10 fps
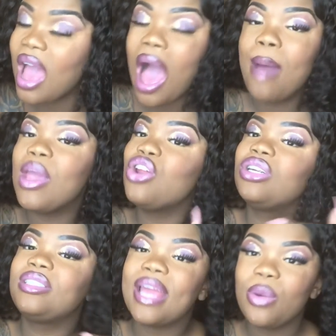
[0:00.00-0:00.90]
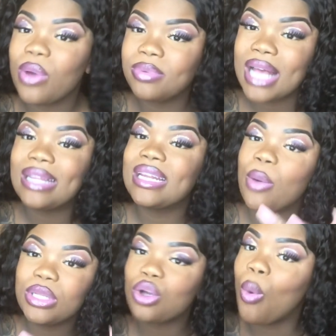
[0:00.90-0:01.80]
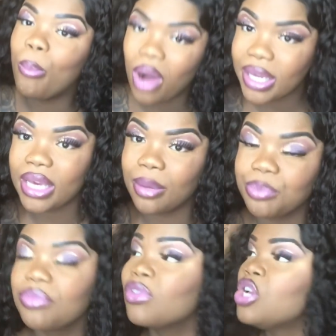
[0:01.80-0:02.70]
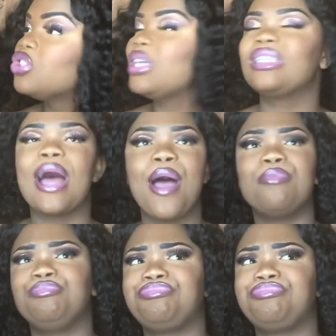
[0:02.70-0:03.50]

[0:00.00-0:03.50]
I met him on a dating website. Then I went to go buck him. So it's like,